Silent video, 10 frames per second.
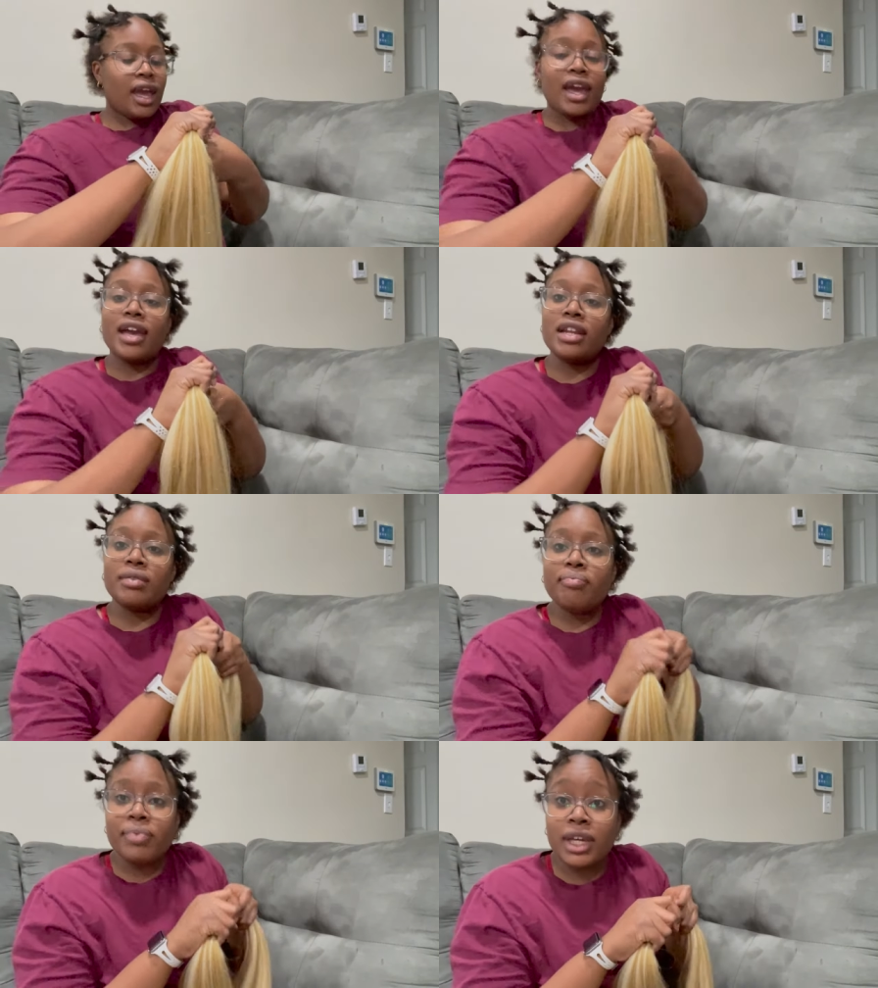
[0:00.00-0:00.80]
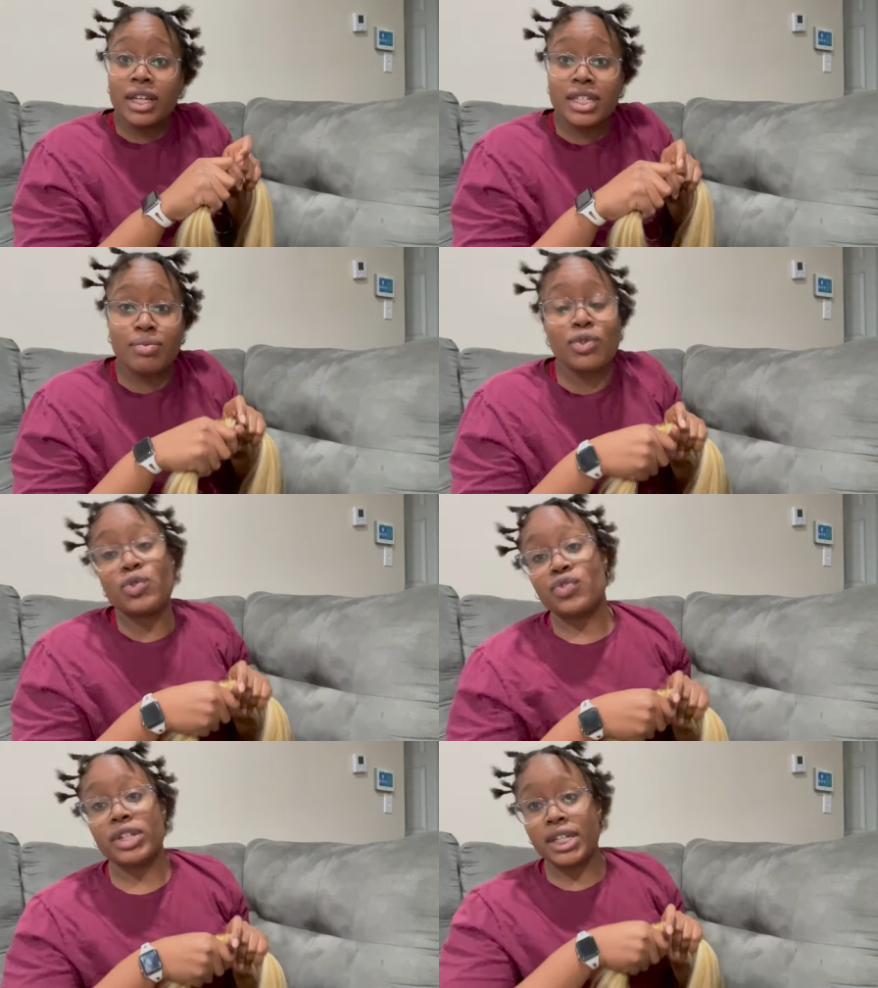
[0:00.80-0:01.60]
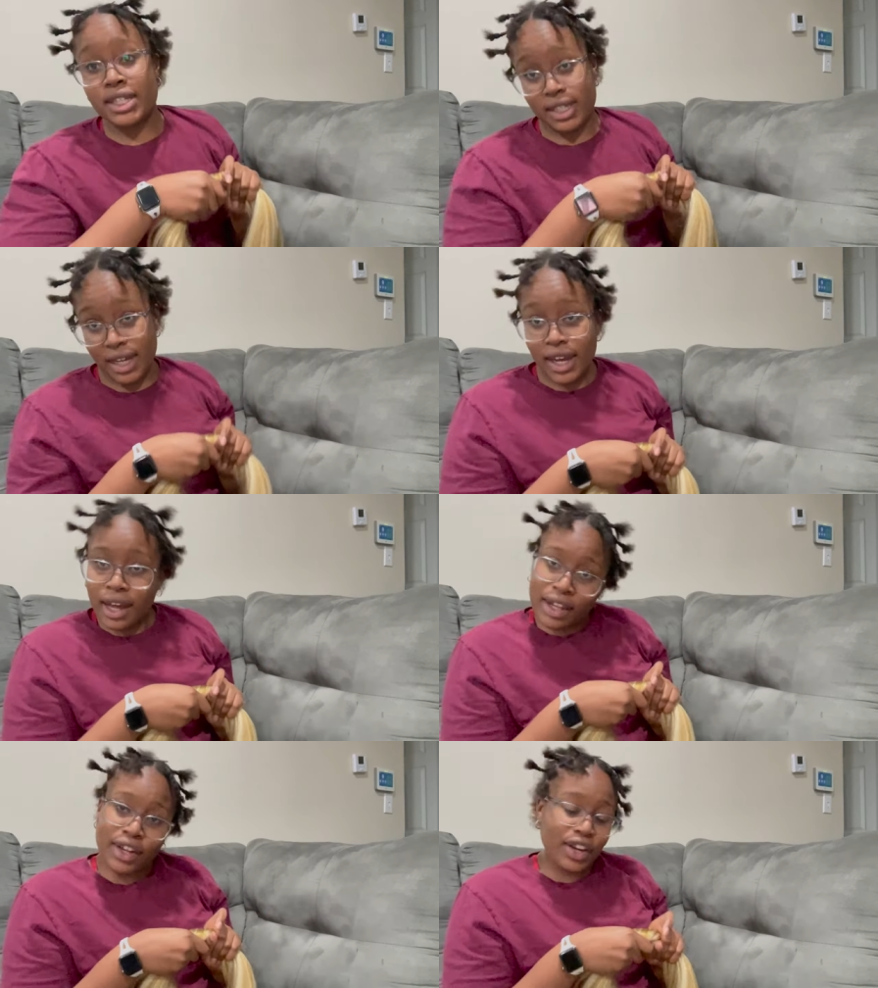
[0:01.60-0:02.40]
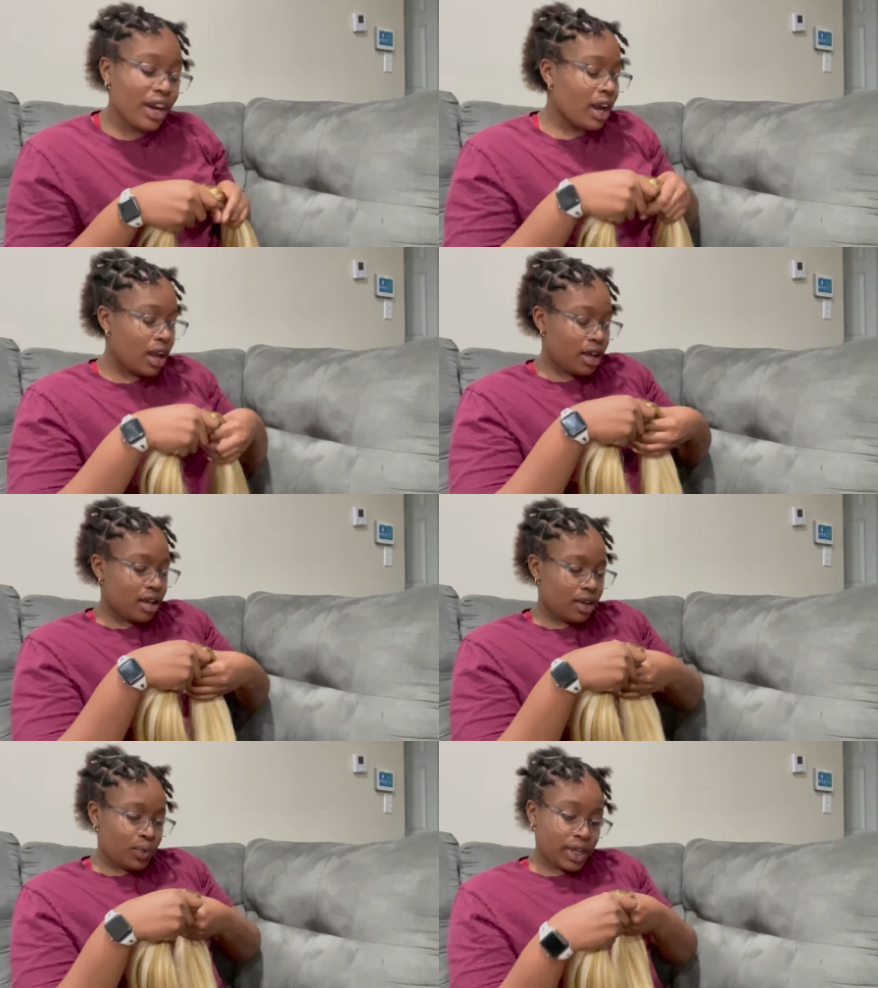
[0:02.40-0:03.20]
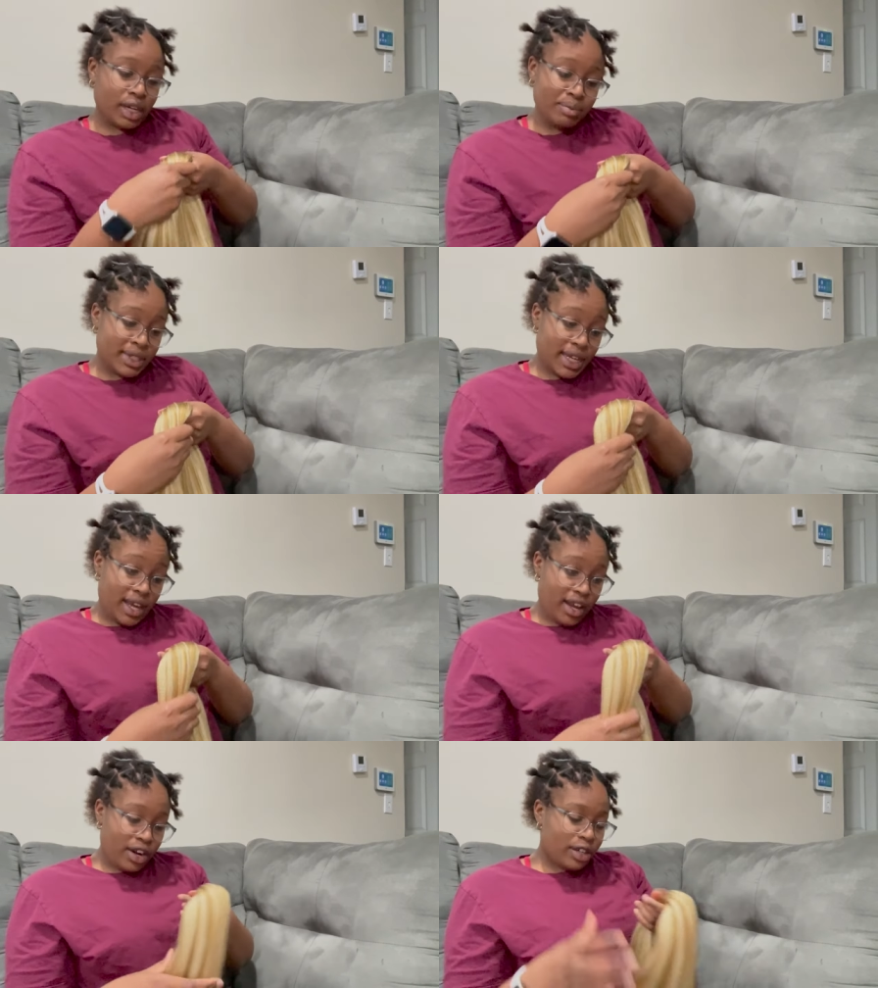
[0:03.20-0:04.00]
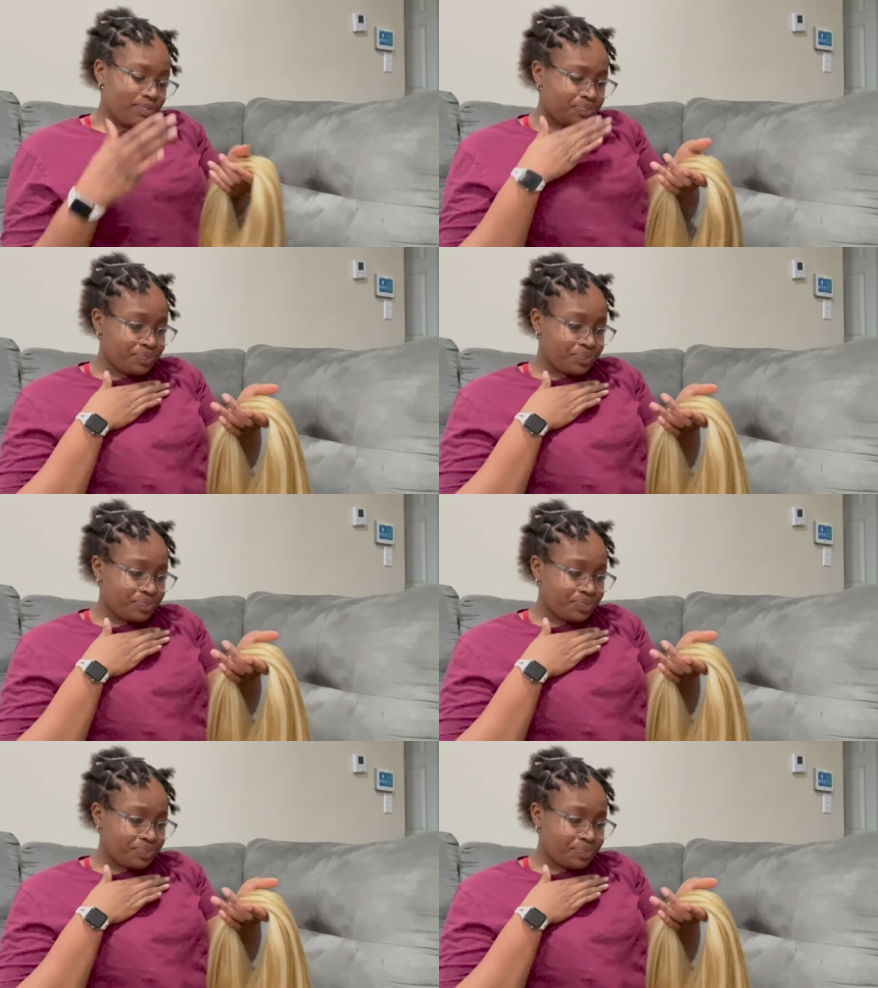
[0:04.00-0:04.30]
And being someone who's really into color when it comes to hair,